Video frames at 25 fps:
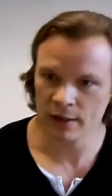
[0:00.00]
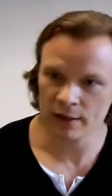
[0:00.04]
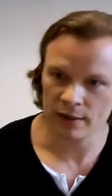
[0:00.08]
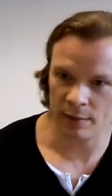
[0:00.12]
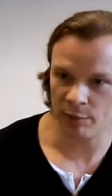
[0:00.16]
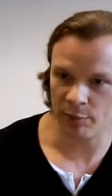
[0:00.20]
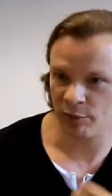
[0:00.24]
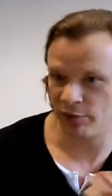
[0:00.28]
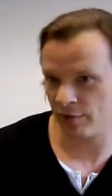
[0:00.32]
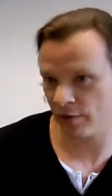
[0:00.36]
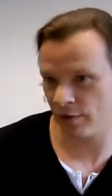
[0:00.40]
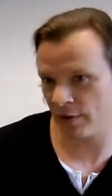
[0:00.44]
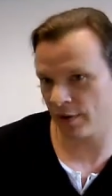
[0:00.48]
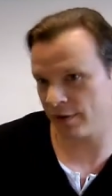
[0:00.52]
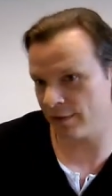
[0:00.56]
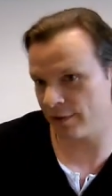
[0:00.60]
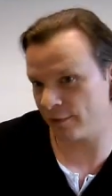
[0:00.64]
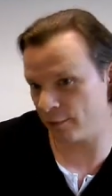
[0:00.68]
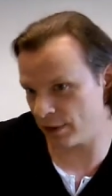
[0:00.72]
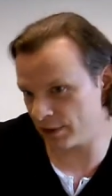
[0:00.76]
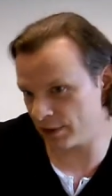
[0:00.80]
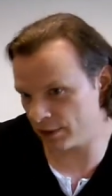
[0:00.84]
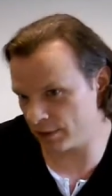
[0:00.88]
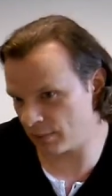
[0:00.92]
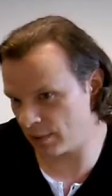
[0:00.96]
The provocative
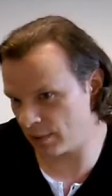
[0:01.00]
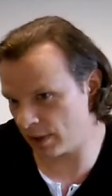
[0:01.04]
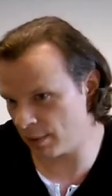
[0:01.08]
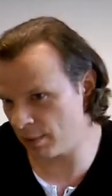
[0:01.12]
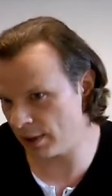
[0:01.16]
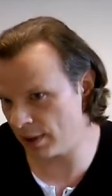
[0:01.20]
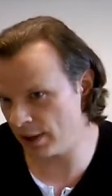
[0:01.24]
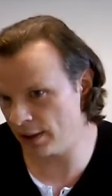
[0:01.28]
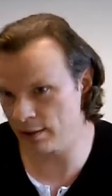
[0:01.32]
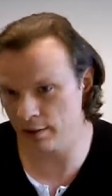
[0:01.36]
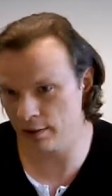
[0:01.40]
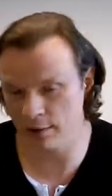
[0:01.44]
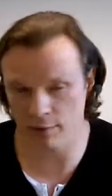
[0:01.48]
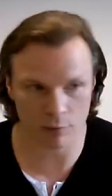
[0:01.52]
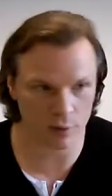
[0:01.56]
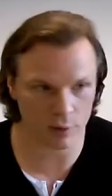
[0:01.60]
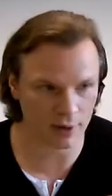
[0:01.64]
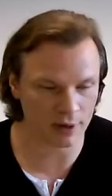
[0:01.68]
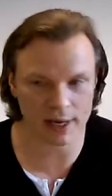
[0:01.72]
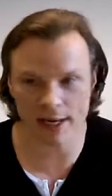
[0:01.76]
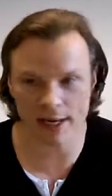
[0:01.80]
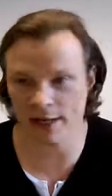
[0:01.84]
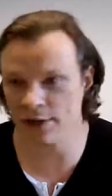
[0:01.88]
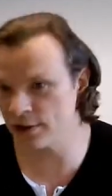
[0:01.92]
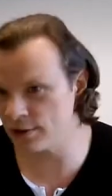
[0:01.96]
question might be, you know,
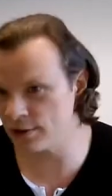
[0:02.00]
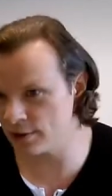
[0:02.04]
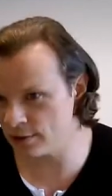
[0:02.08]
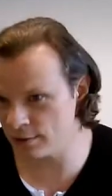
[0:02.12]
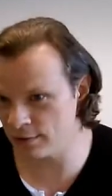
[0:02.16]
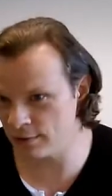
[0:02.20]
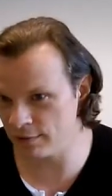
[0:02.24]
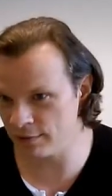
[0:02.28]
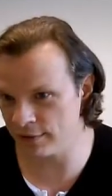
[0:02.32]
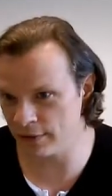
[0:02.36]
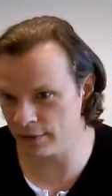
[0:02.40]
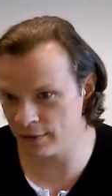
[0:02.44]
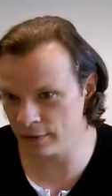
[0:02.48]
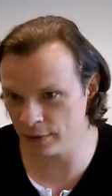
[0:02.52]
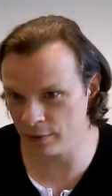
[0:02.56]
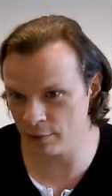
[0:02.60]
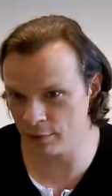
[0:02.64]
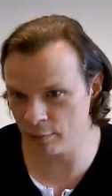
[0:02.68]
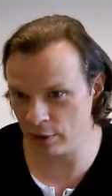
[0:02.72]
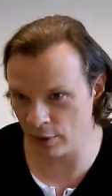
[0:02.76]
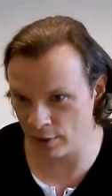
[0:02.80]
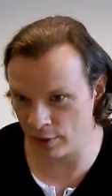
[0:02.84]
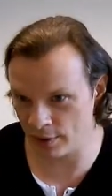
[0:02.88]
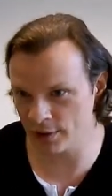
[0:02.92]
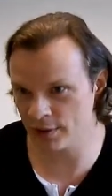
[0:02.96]
what nation do you feel you
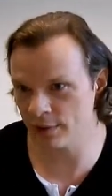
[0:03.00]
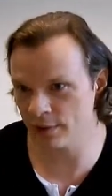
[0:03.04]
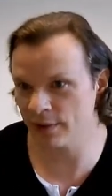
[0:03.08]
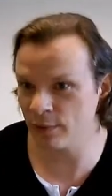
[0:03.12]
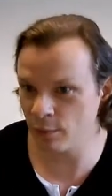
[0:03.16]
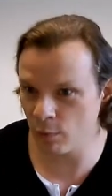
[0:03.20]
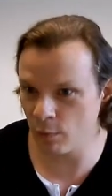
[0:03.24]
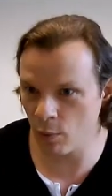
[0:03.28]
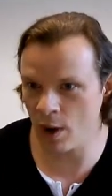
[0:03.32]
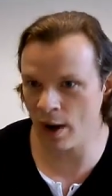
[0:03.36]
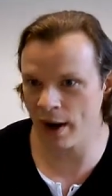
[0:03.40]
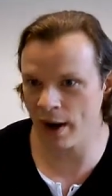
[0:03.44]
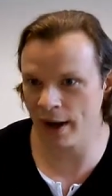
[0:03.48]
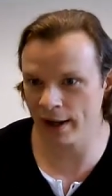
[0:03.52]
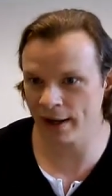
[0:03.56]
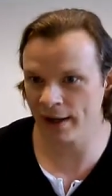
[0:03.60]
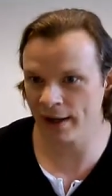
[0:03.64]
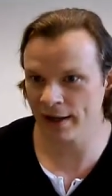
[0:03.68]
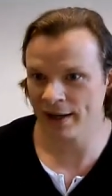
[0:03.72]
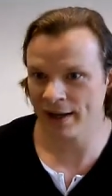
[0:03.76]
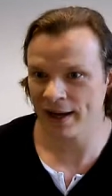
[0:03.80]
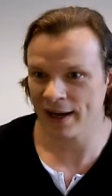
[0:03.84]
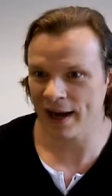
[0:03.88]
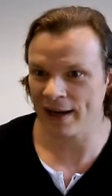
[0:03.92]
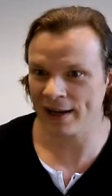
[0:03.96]
belong to and why?
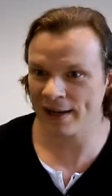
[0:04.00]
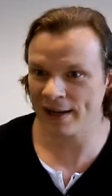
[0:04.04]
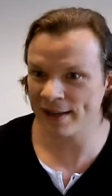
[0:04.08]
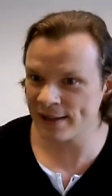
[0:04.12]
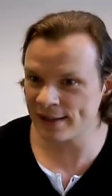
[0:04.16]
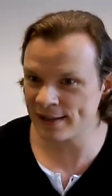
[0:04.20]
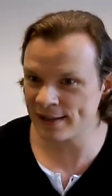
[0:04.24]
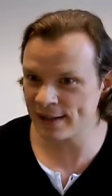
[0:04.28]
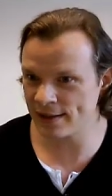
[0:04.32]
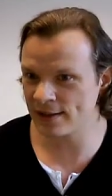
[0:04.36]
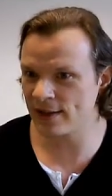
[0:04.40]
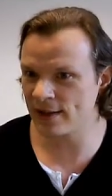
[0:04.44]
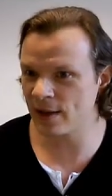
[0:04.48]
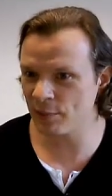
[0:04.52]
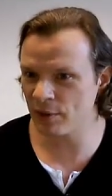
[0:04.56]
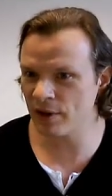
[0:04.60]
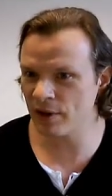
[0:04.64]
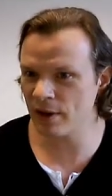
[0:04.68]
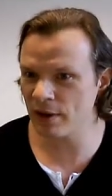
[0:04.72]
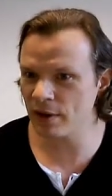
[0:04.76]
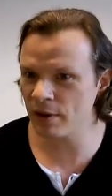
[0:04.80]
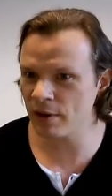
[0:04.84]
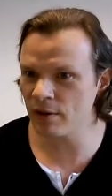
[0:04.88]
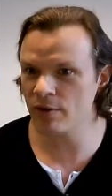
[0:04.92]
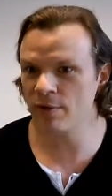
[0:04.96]
And this sets up an
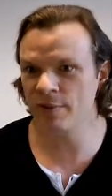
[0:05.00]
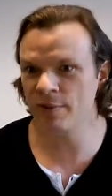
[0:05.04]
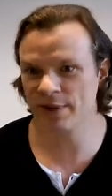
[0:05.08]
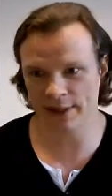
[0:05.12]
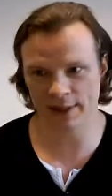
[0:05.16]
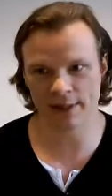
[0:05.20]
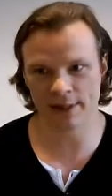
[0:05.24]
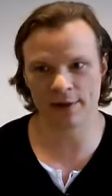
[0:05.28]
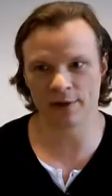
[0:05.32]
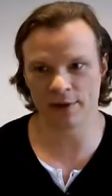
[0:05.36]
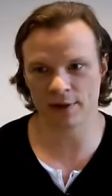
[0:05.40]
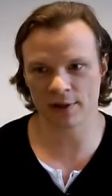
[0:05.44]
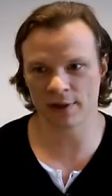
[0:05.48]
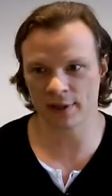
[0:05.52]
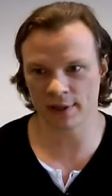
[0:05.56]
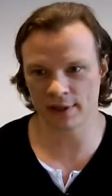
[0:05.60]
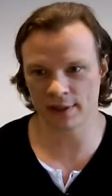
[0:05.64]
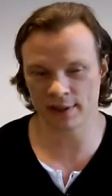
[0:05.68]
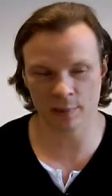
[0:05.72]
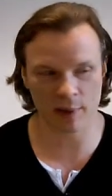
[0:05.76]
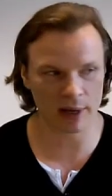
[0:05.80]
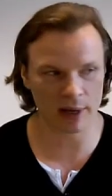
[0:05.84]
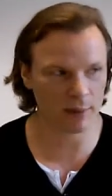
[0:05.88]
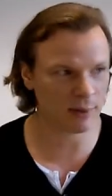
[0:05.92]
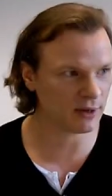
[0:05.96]
enormously interesting
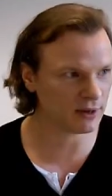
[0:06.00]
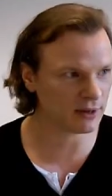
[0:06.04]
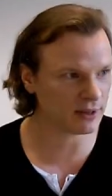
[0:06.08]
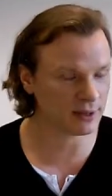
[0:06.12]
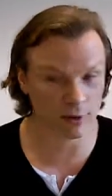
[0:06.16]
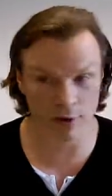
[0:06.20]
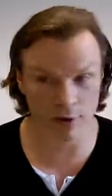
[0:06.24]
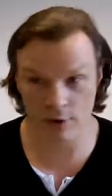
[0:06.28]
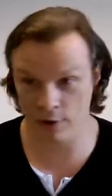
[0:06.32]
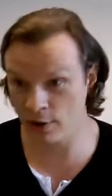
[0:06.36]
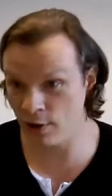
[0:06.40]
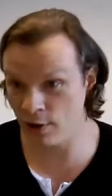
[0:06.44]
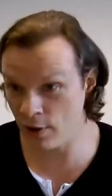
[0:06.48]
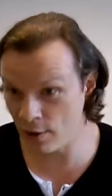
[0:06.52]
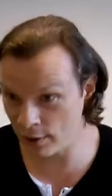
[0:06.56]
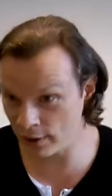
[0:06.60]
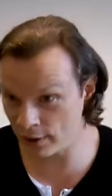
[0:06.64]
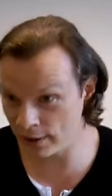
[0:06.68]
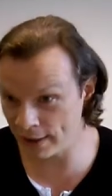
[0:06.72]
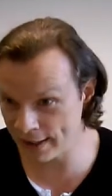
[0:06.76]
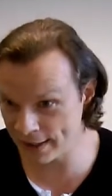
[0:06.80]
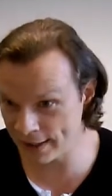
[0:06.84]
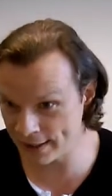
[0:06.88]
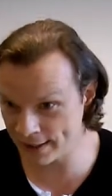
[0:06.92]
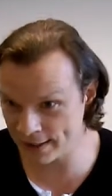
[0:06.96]
debate because in Hong Kong,
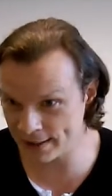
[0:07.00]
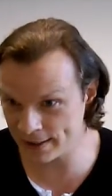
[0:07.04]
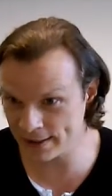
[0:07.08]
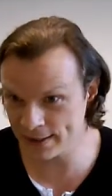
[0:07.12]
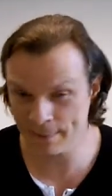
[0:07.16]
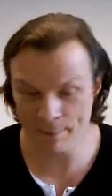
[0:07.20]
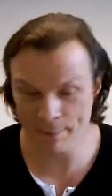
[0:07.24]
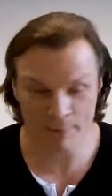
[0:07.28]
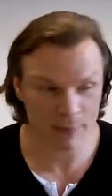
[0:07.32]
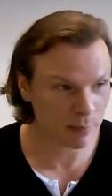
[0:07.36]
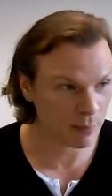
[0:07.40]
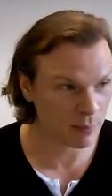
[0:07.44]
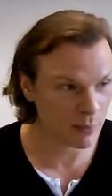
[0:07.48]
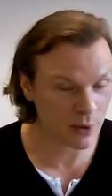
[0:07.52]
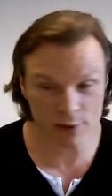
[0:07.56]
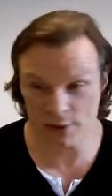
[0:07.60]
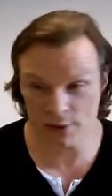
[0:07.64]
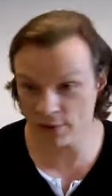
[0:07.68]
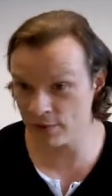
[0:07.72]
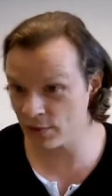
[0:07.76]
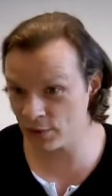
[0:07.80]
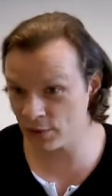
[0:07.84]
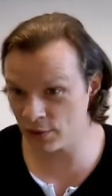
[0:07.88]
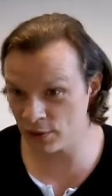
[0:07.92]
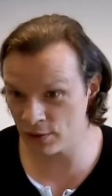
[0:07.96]
at least, most
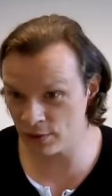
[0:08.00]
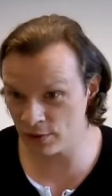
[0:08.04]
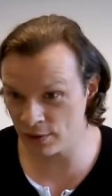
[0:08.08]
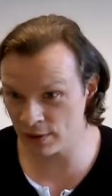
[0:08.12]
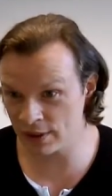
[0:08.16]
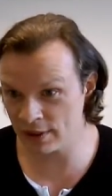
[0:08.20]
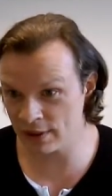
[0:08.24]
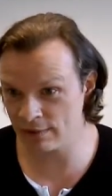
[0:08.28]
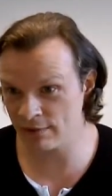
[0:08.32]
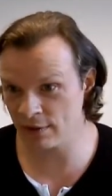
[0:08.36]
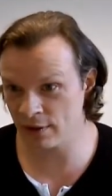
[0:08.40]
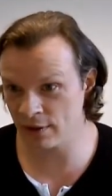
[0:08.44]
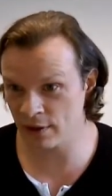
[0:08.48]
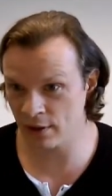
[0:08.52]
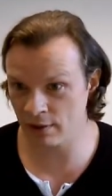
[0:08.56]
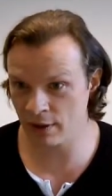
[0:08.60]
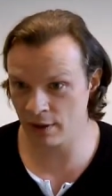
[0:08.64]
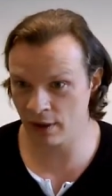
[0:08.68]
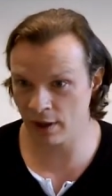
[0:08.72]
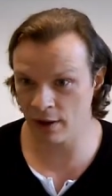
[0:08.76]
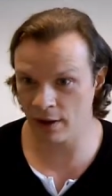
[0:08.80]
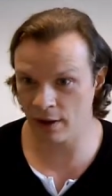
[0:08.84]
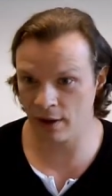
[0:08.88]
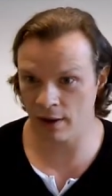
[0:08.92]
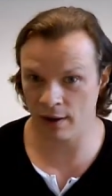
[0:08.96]
of the students, even though
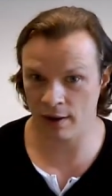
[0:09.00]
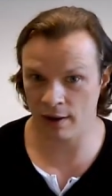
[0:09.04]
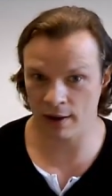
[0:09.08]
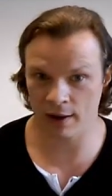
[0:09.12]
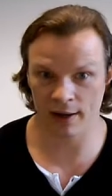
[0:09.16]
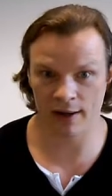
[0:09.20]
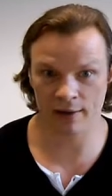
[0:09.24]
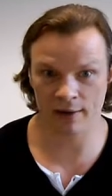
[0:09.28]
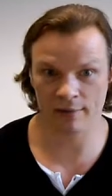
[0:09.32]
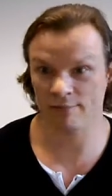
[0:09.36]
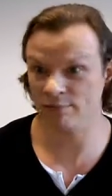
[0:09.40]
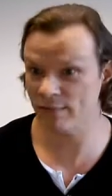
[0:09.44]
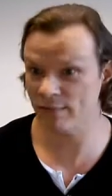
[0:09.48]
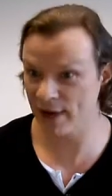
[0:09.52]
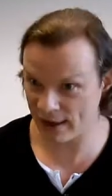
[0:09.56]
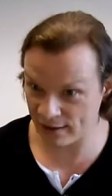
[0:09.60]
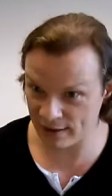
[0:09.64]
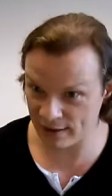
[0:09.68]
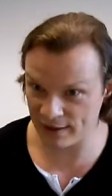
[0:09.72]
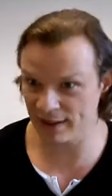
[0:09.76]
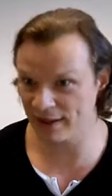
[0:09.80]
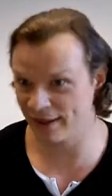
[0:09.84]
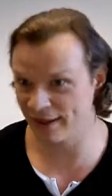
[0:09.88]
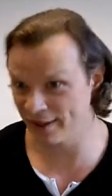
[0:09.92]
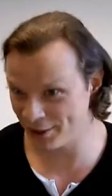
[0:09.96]
they are um,
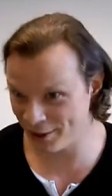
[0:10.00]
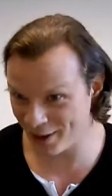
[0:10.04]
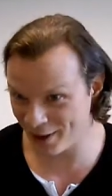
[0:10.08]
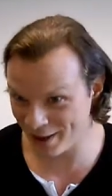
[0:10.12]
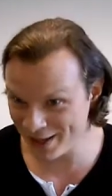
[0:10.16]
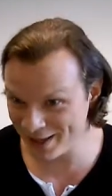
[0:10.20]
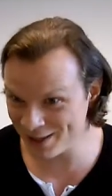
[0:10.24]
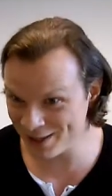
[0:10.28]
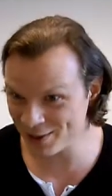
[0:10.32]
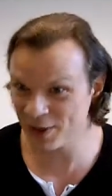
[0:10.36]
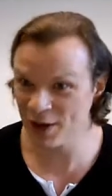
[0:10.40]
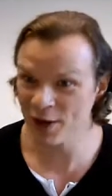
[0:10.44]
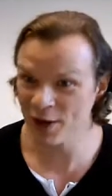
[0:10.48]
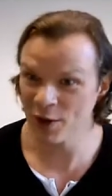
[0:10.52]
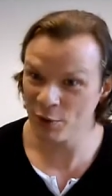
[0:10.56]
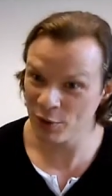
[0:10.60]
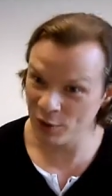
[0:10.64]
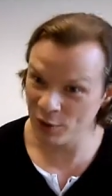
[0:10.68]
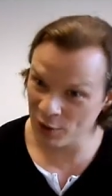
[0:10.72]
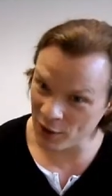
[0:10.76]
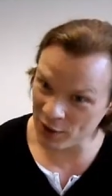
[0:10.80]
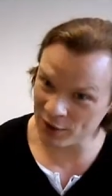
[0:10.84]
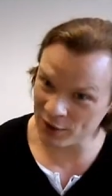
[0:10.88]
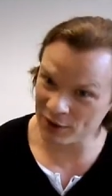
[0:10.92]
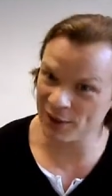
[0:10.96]
ethnically Chinese,
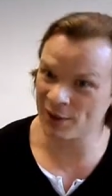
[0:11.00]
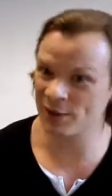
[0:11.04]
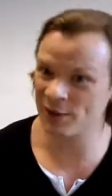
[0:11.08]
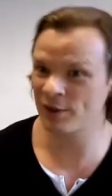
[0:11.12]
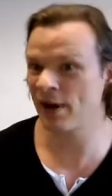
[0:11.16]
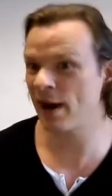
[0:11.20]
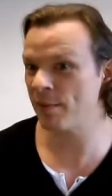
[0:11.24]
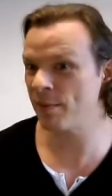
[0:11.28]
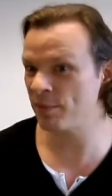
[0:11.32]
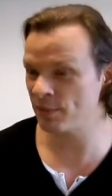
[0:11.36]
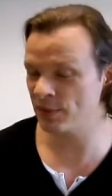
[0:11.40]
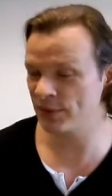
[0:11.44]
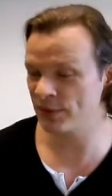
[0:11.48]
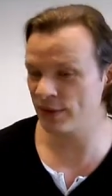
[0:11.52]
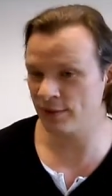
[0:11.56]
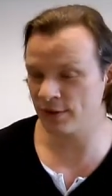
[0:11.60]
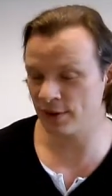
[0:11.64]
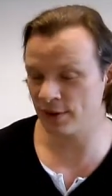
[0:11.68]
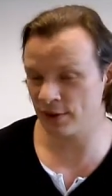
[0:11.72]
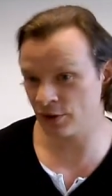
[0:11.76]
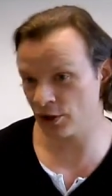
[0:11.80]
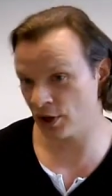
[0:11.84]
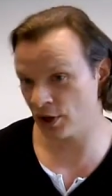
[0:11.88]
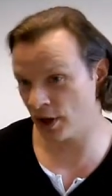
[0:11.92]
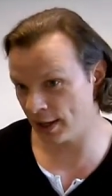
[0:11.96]
would not describe themselves
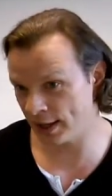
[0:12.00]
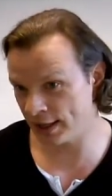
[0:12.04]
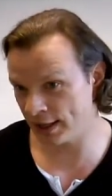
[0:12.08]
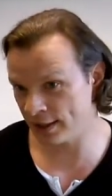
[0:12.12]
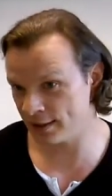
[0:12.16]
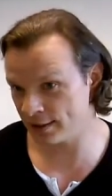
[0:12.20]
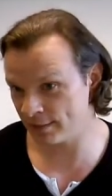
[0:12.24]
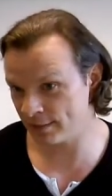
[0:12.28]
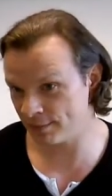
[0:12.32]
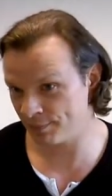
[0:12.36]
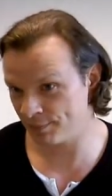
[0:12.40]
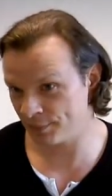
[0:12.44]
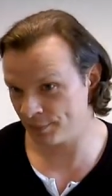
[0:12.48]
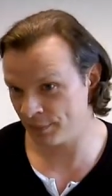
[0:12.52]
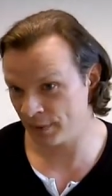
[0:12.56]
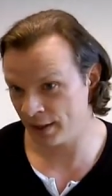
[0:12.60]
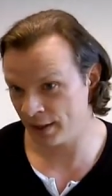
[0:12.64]
as Chinese.